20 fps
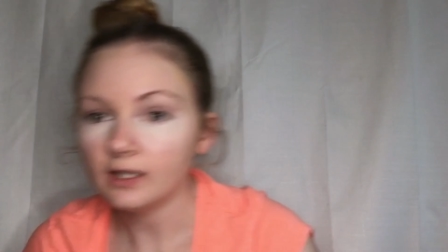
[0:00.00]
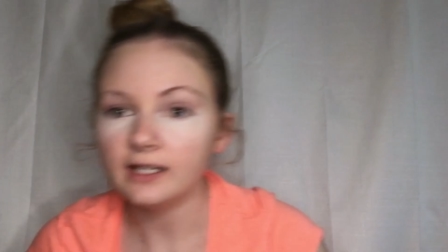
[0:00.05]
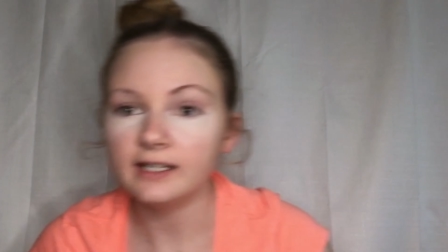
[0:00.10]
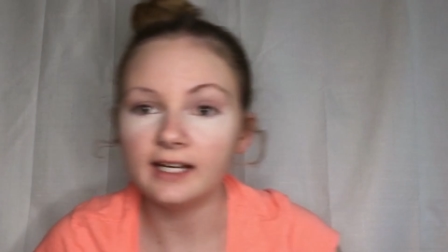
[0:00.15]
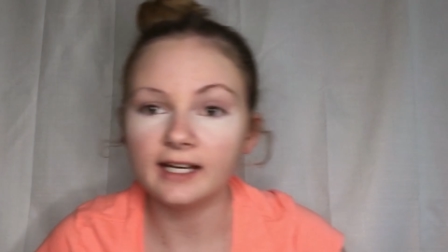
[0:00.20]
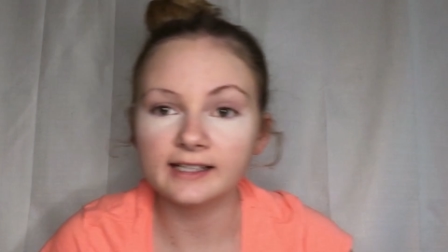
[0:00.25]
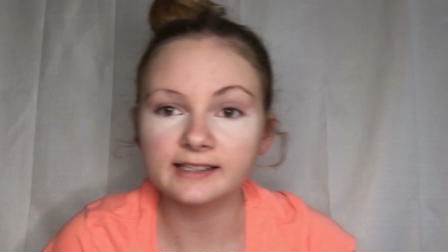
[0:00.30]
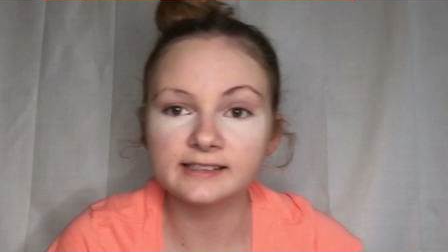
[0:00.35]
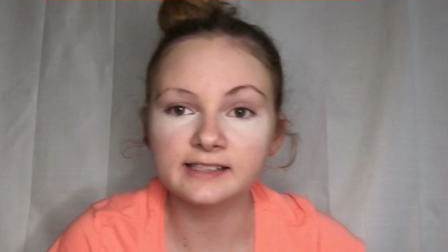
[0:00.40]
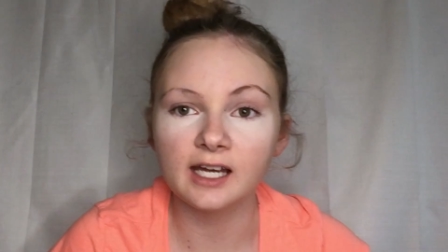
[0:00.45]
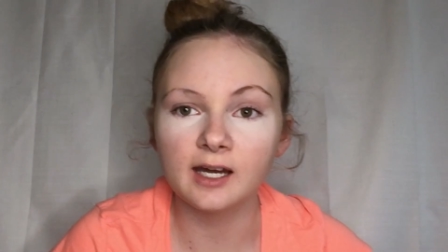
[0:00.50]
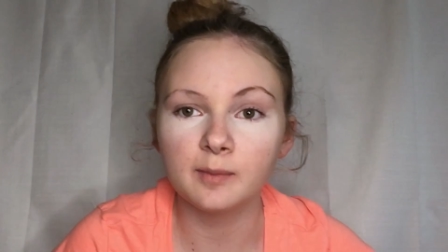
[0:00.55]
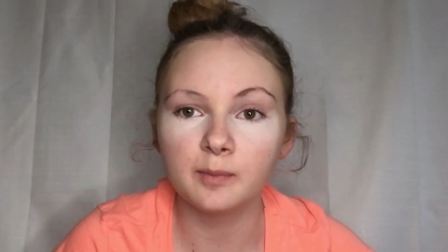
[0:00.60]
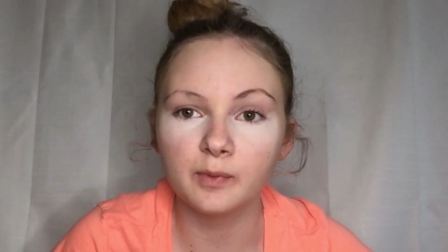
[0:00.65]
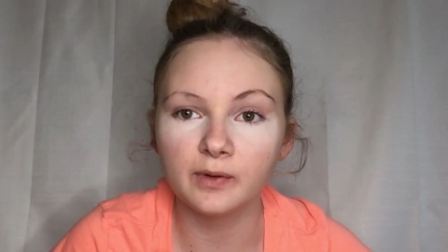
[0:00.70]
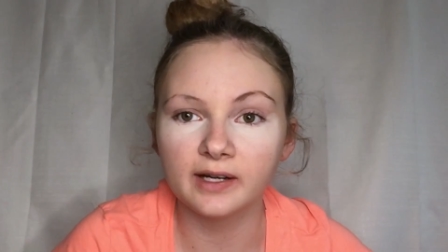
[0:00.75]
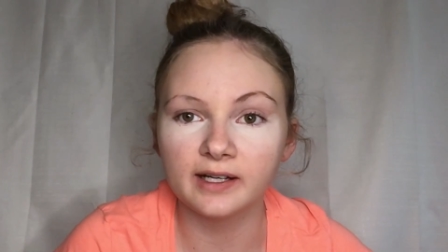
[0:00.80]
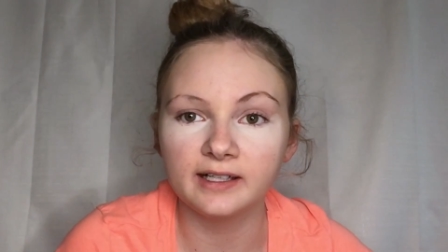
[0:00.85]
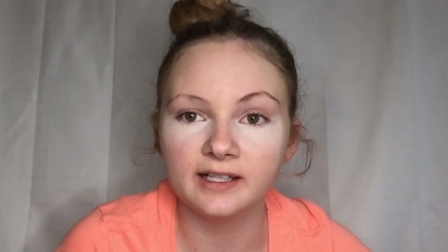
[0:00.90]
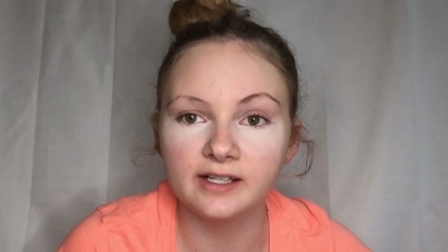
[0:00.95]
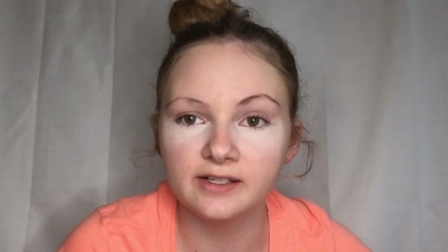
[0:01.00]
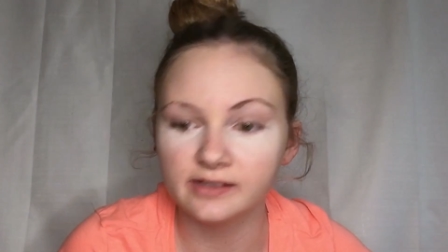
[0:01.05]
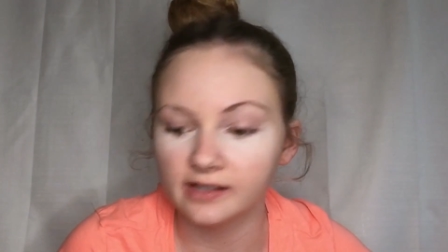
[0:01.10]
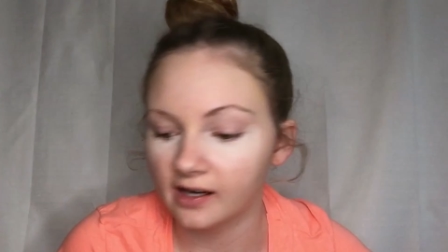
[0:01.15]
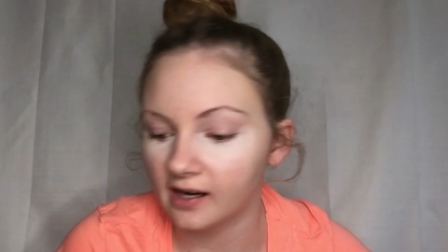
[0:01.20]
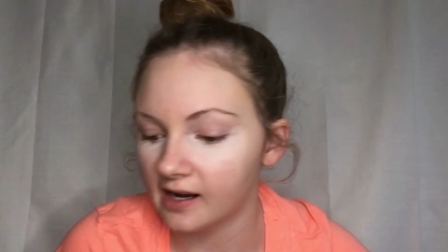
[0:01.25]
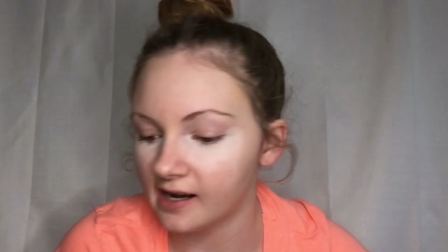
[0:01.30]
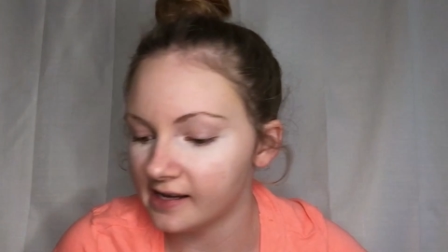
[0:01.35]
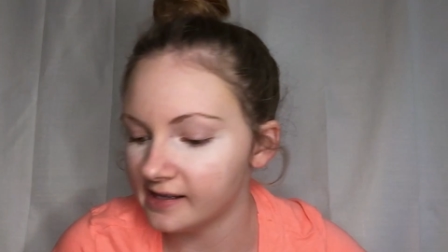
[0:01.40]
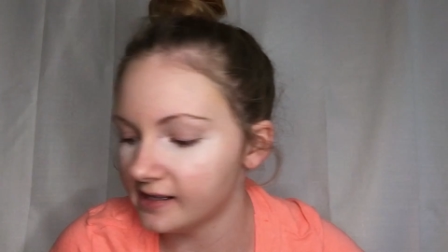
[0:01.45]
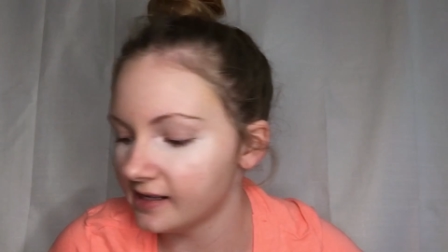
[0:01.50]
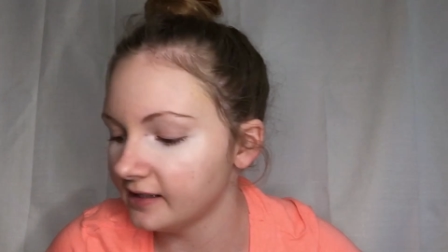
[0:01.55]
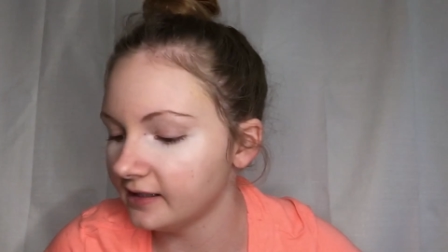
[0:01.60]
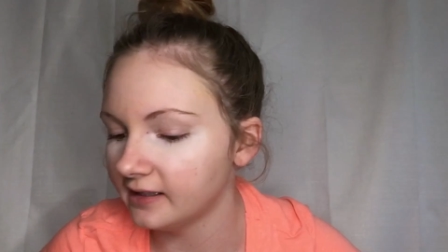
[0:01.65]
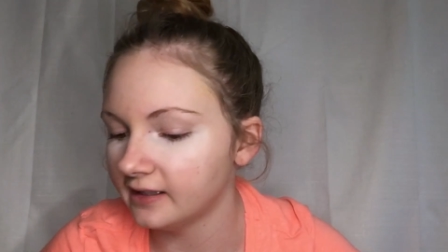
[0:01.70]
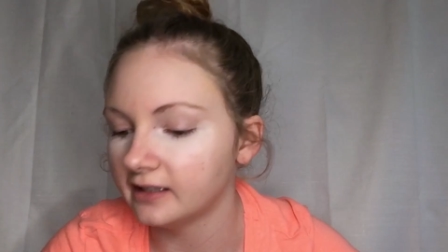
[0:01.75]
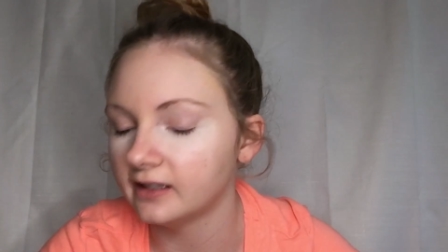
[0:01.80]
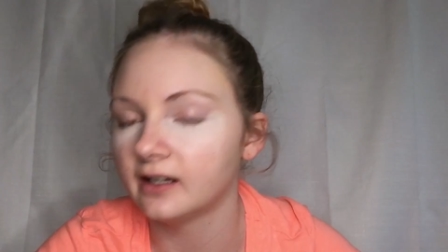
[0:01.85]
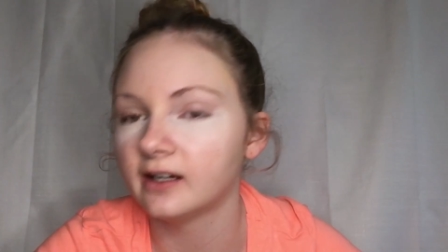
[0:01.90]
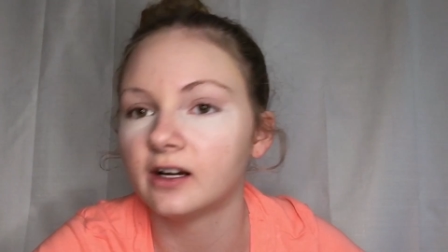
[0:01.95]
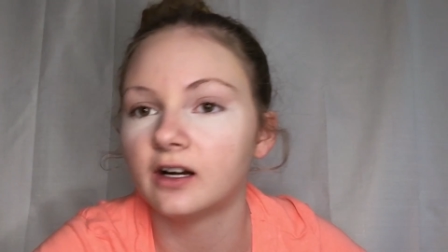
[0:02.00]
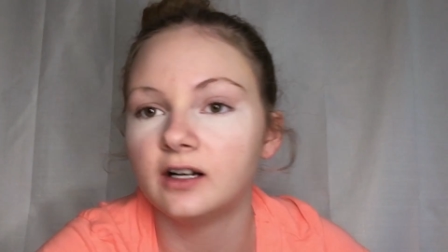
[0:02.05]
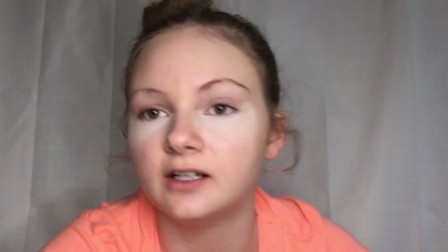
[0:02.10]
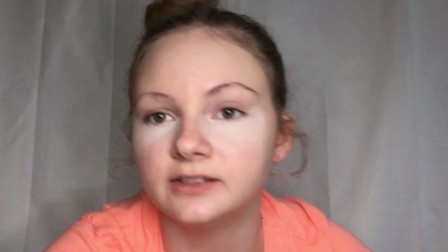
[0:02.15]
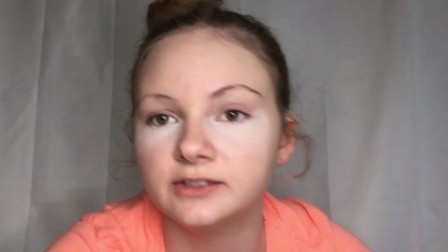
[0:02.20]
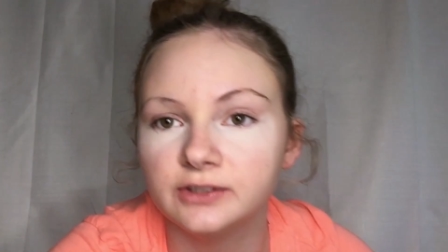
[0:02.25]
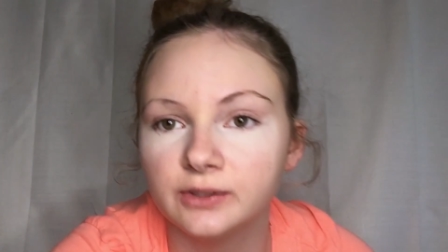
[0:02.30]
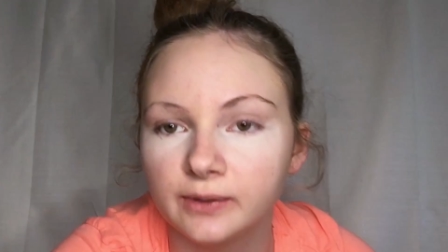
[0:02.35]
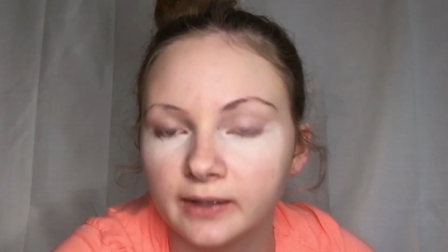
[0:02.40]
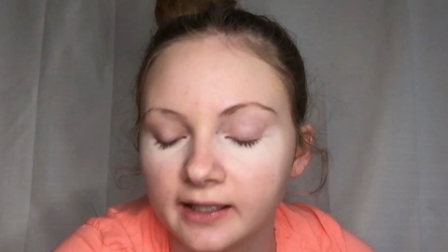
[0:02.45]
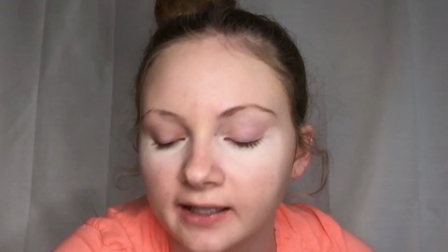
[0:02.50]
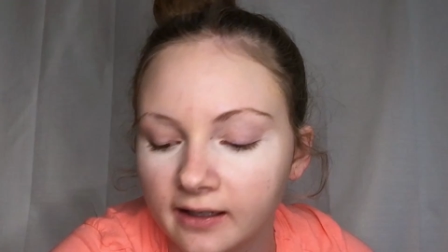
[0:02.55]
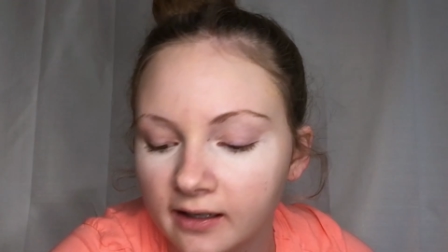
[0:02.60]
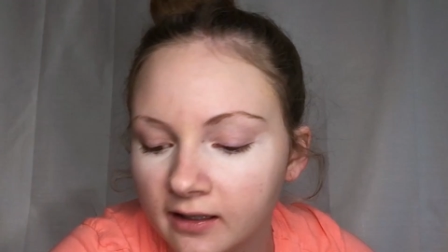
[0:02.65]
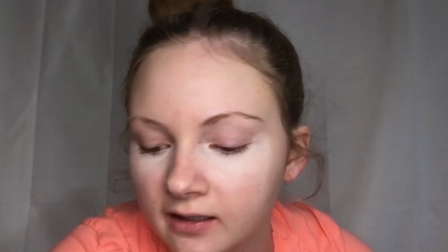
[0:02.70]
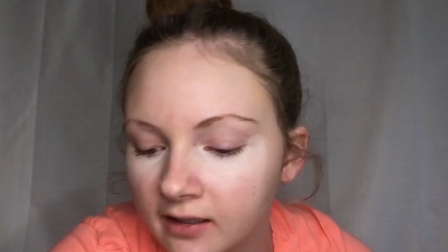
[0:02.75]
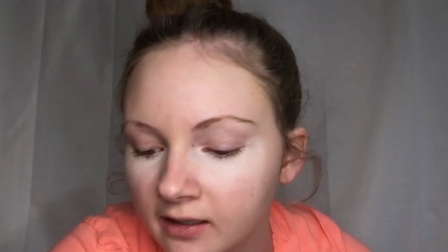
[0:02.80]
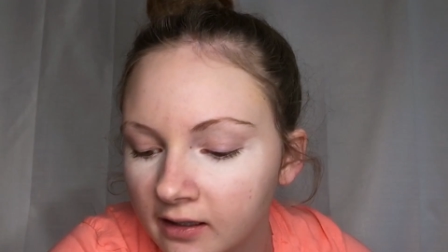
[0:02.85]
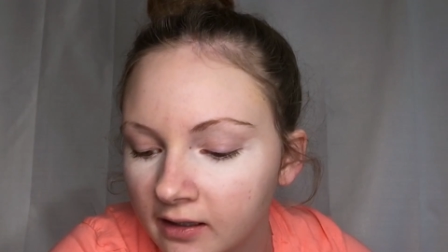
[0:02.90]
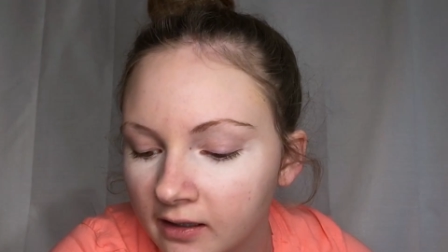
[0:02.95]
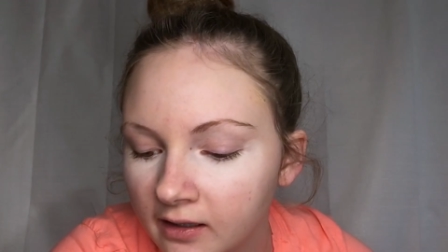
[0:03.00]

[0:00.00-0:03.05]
next up, we're going to use our highlight and our contouring.